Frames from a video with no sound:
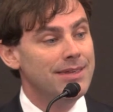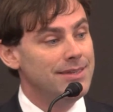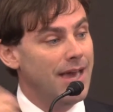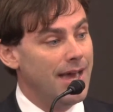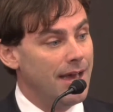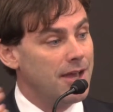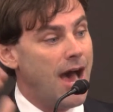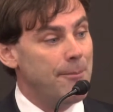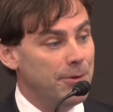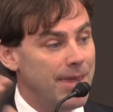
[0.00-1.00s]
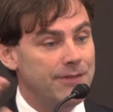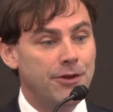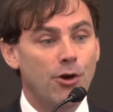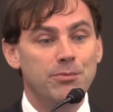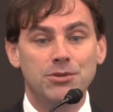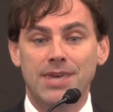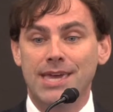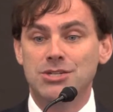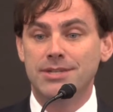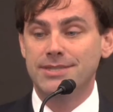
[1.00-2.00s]
a complement of
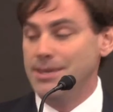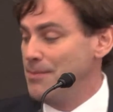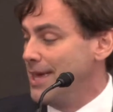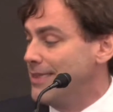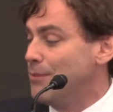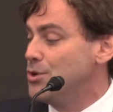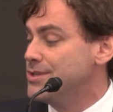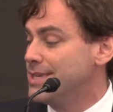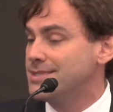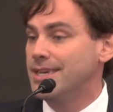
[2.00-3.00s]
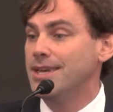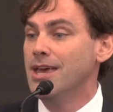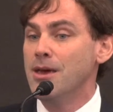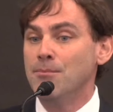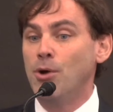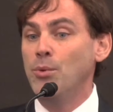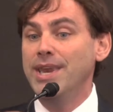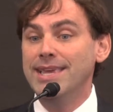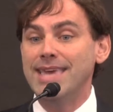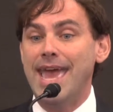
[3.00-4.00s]
co-mutations that make them resistant, but we
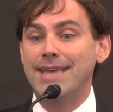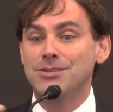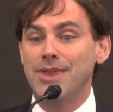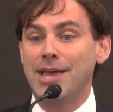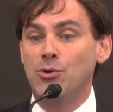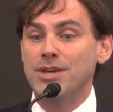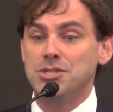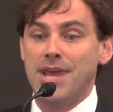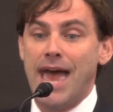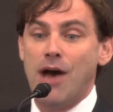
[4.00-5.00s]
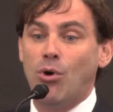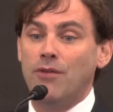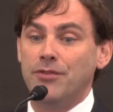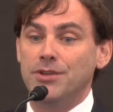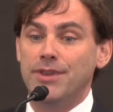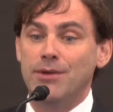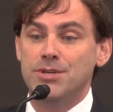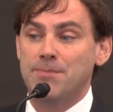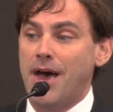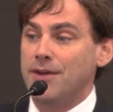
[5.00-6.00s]
need to answer that question, how often do they
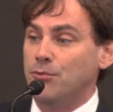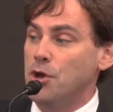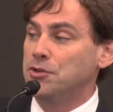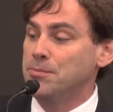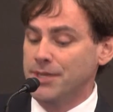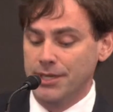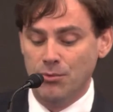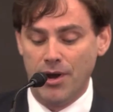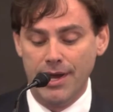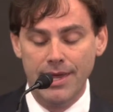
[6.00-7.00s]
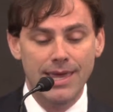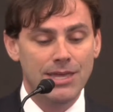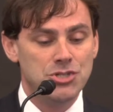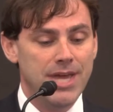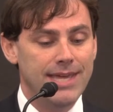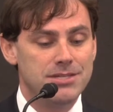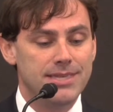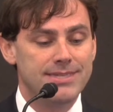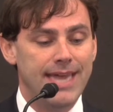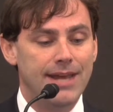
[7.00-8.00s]
respond, if we ultimately want to change the
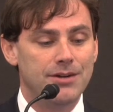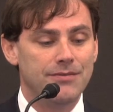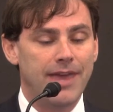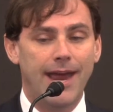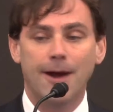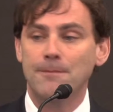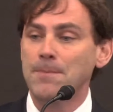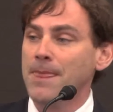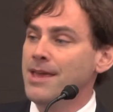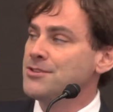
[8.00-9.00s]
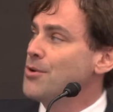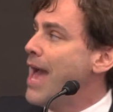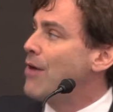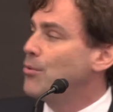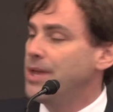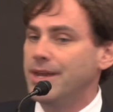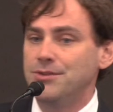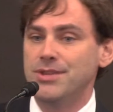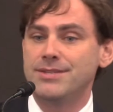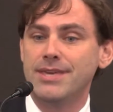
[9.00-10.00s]
standard of care. So how are we going to
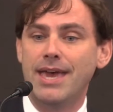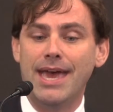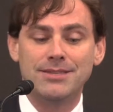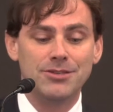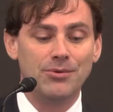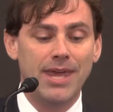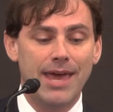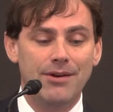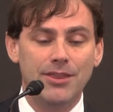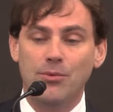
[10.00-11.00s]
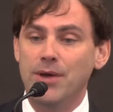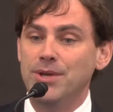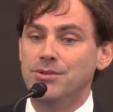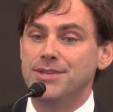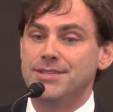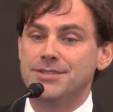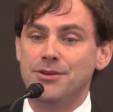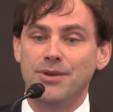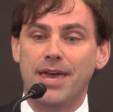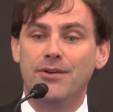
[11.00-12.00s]
do this at Sloan Kettering? The way we do this at
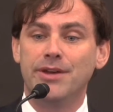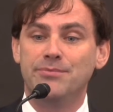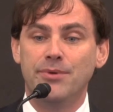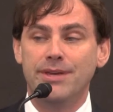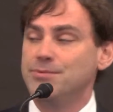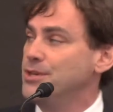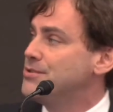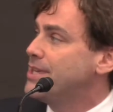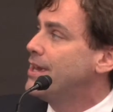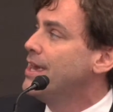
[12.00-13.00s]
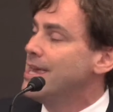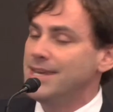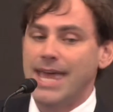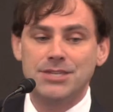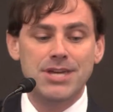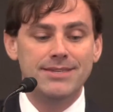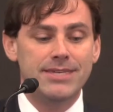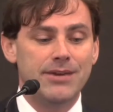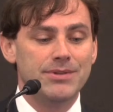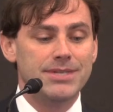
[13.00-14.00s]
Sloan Kettering is we use a next-gen
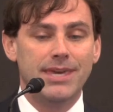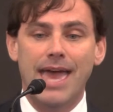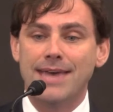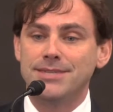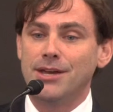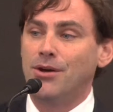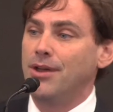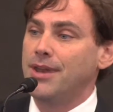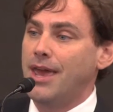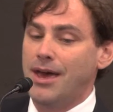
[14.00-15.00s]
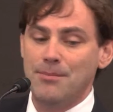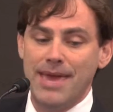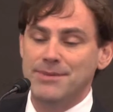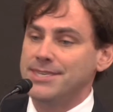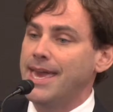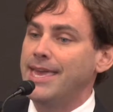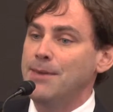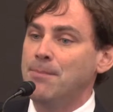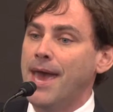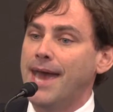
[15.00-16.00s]
sequencing assay called MSK
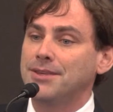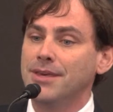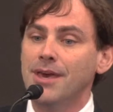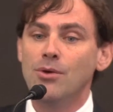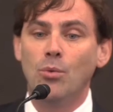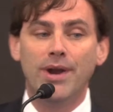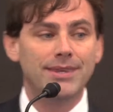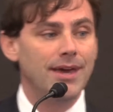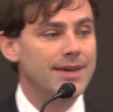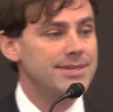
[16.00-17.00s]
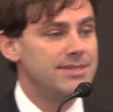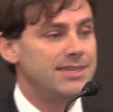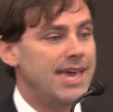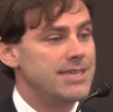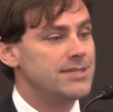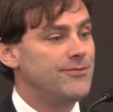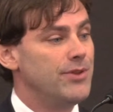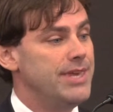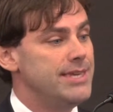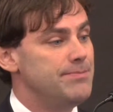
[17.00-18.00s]
Impact. What it does is it tests for
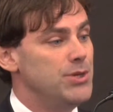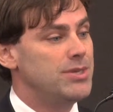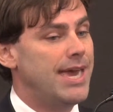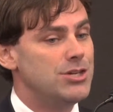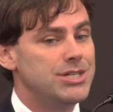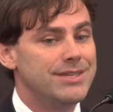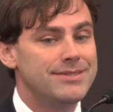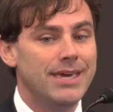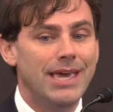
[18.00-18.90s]
these mutations